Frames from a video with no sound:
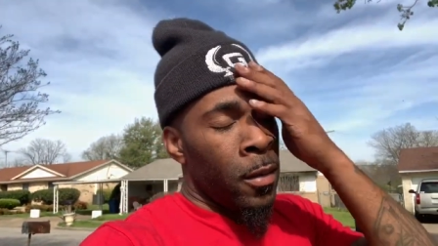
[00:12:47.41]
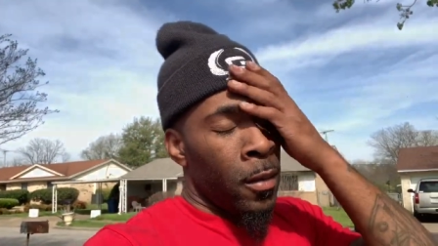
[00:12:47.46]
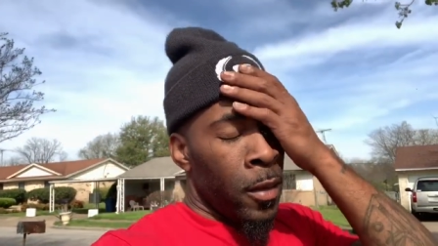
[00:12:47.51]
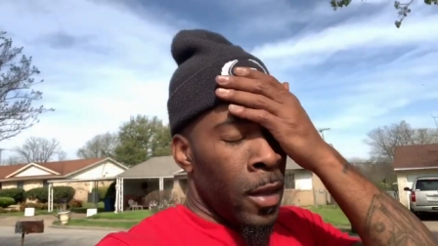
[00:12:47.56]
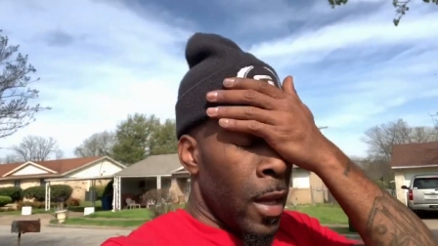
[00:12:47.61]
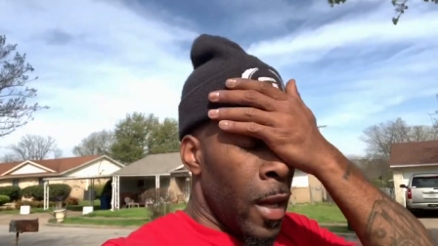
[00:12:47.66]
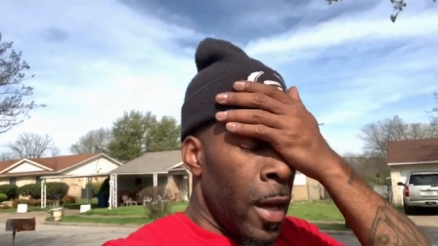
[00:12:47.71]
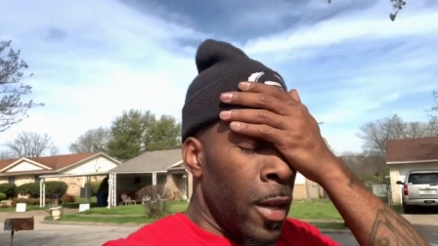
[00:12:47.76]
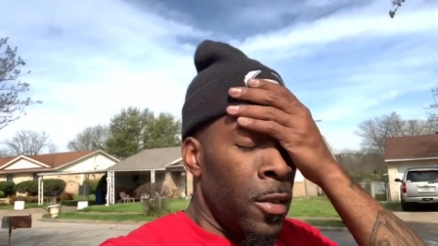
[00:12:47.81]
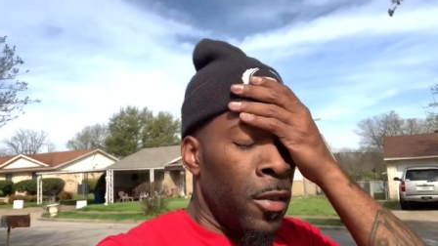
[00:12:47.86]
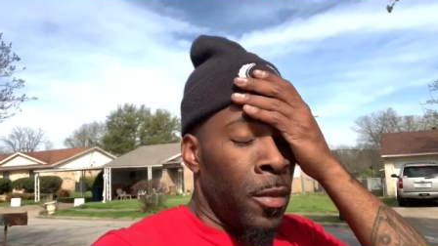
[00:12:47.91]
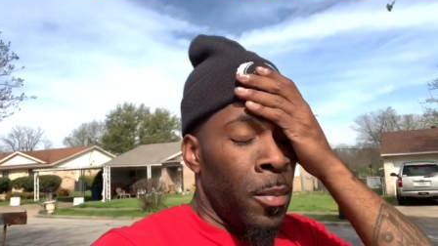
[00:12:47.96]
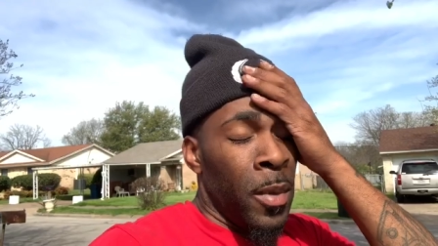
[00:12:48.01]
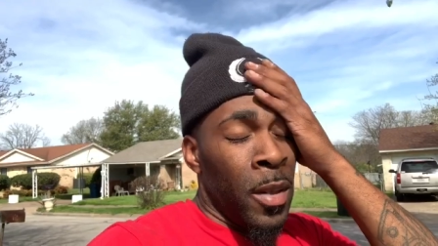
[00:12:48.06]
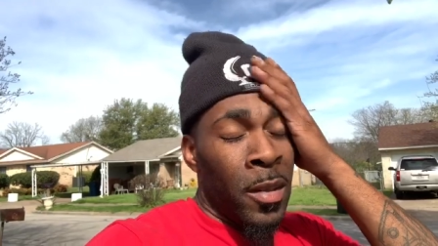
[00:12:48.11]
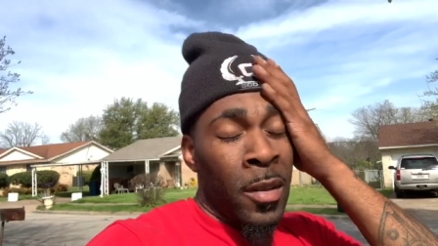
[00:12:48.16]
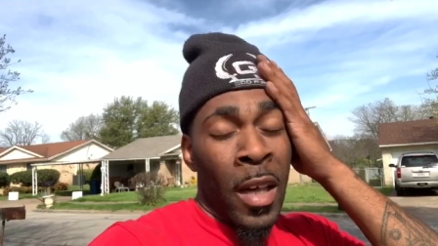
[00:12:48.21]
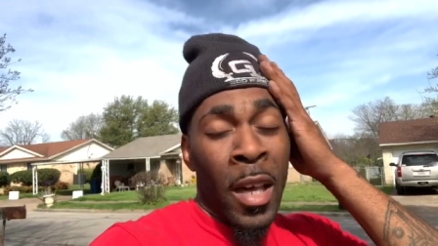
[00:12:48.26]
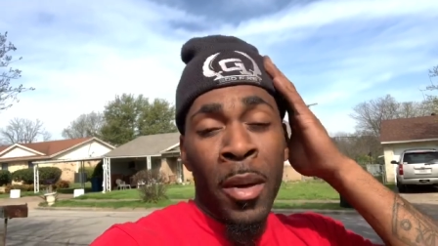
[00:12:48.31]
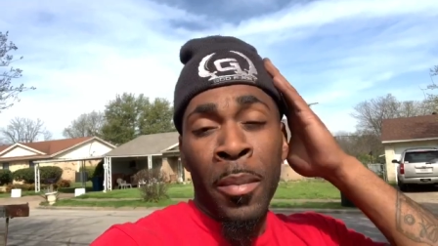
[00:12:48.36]
Now it's
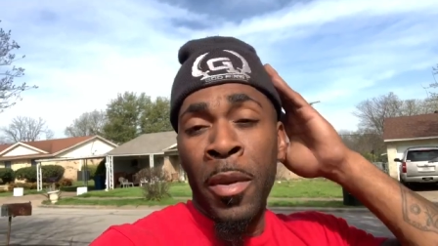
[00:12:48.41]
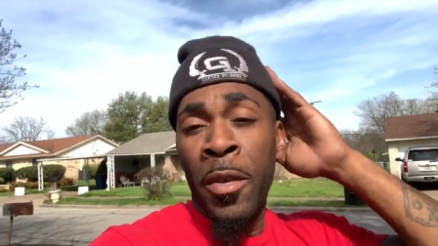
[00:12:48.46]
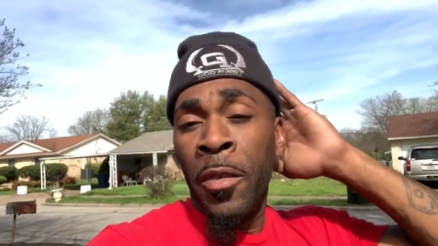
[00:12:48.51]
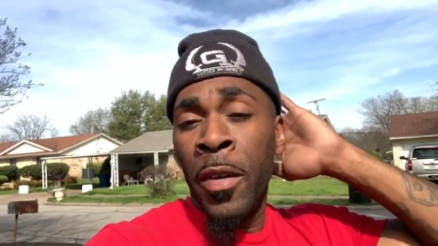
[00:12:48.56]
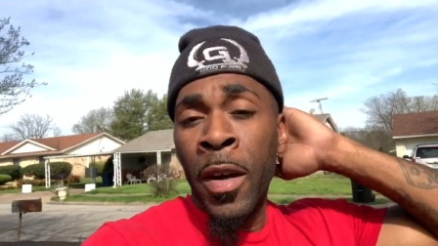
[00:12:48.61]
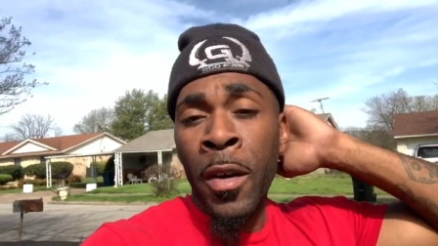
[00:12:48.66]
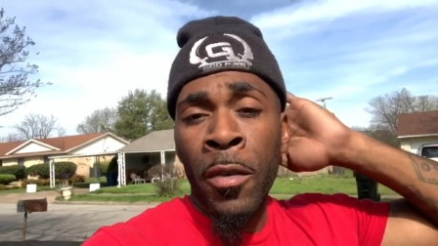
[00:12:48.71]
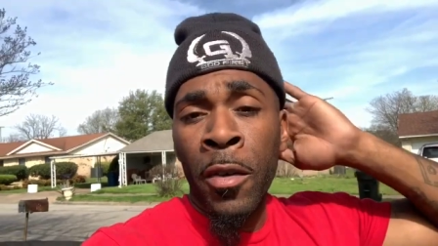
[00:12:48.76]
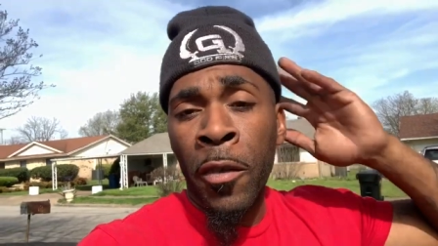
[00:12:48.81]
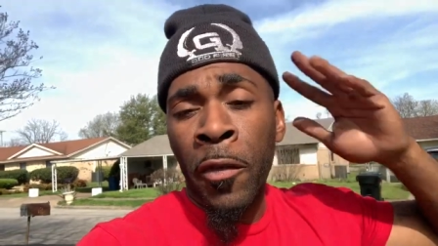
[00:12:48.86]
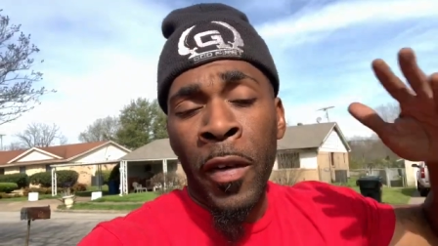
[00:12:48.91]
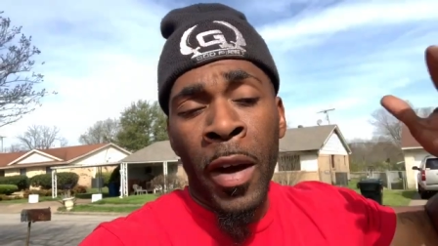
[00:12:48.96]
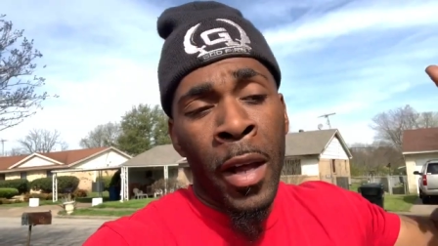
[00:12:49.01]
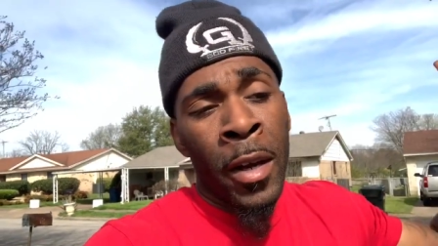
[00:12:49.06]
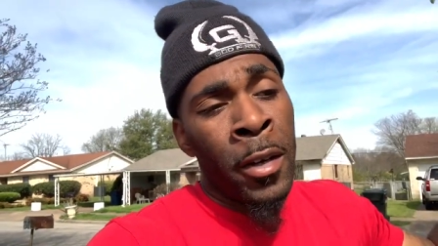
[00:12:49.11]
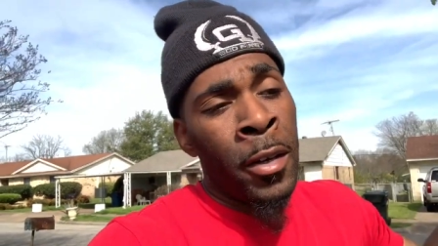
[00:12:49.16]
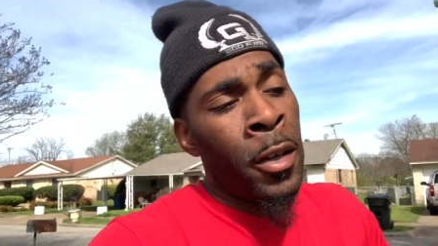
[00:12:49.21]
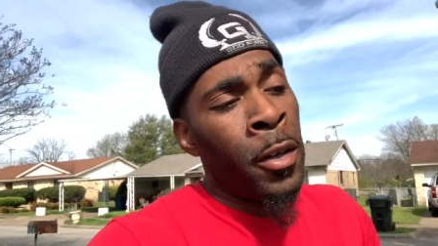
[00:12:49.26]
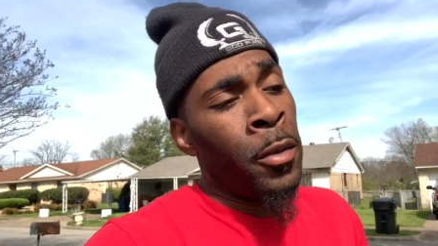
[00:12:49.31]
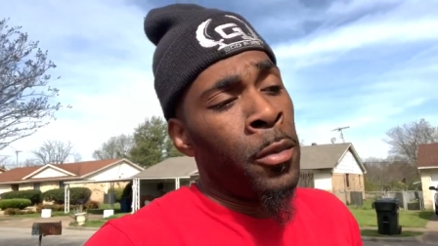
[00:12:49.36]
been taking me forever to
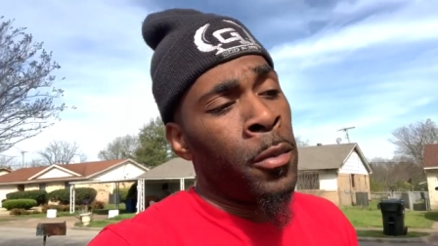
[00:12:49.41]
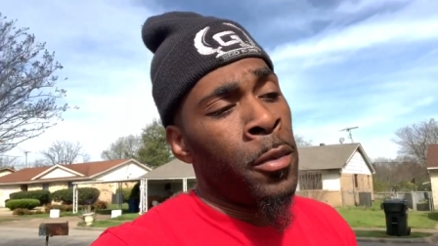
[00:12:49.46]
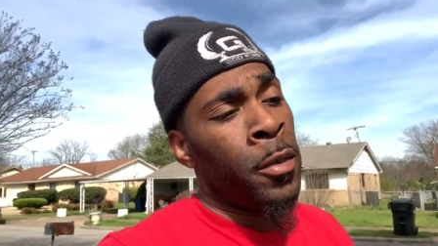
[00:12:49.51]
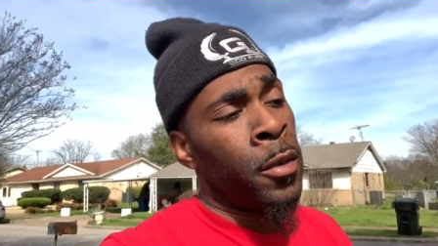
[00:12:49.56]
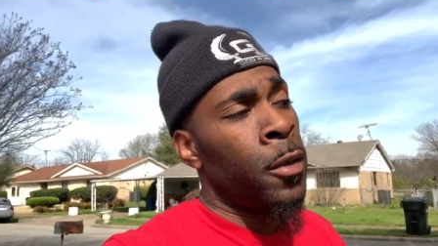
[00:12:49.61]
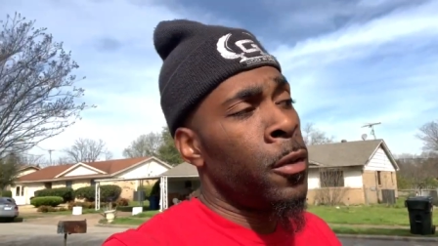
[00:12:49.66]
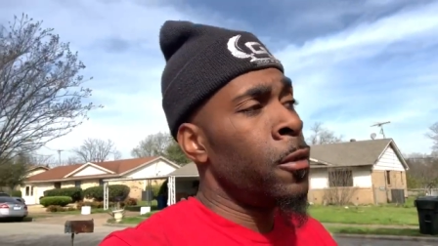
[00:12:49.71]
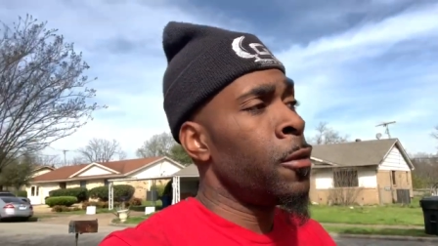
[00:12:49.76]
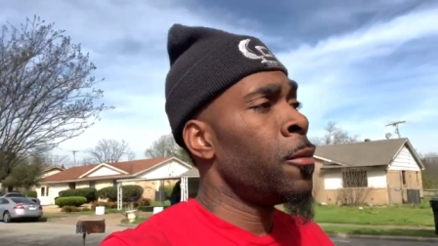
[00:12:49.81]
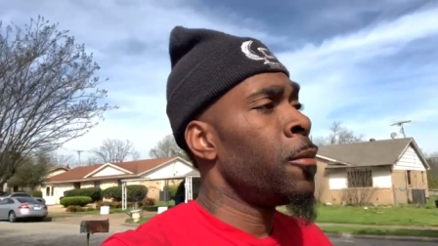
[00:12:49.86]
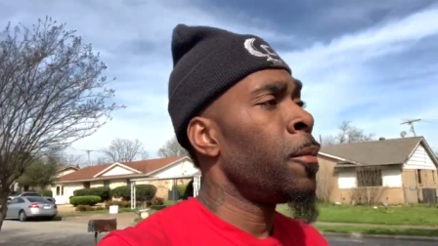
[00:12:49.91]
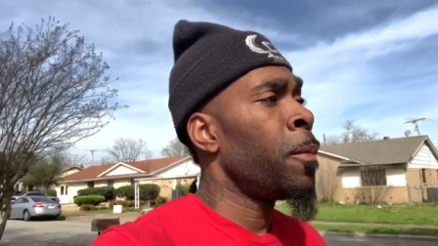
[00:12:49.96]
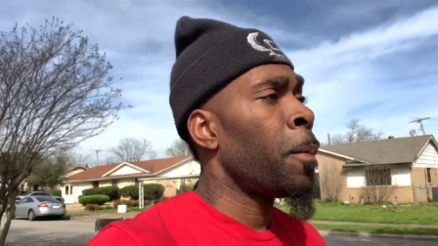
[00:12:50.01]
find another one, so.